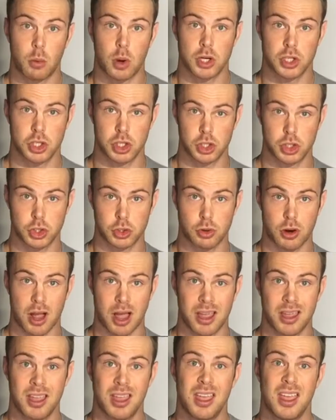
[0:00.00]
want you to
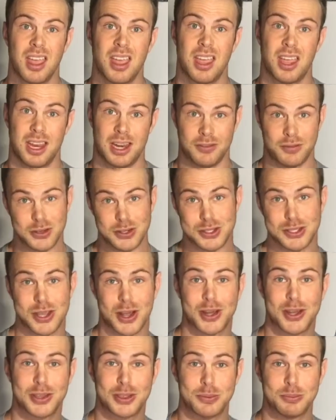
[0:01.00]
try, and if you
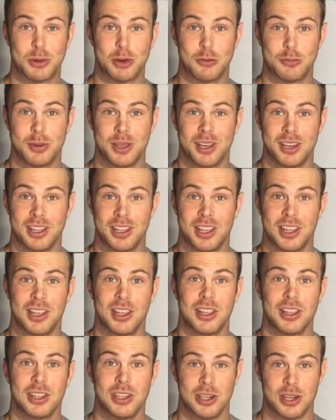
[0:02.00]
suck at the movement,
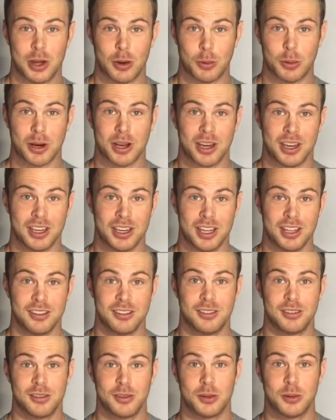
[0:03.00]
you know we're going to
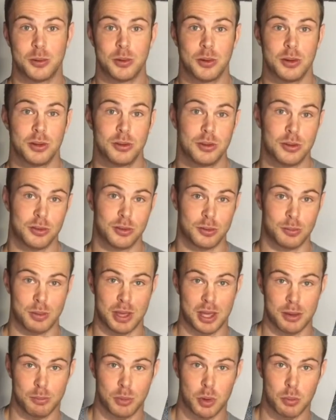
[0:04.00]
need to do some
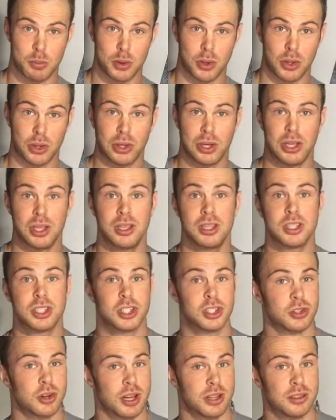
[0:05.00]
hip mobility,
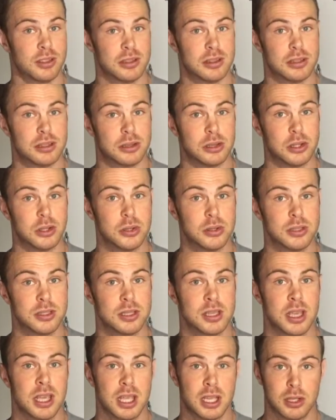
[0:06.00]
strengthen the
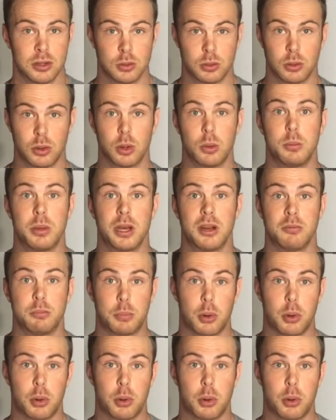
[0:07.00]
glutes, do a little bit of